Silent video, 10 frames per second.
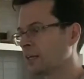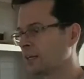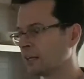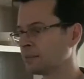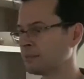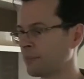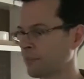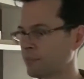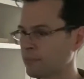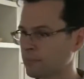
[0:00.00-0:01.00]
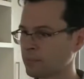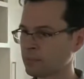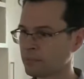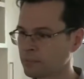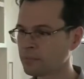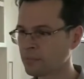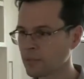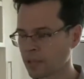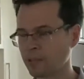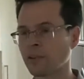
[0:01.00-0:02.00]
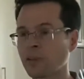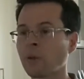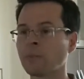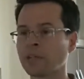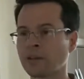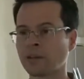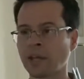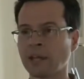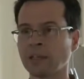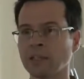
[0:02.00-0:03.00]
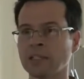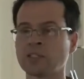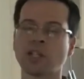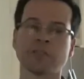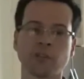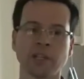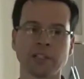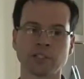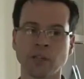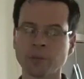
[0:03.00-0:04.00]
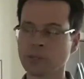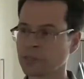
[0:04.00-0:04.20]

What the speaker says: And the thought being there that instead of creating disruption,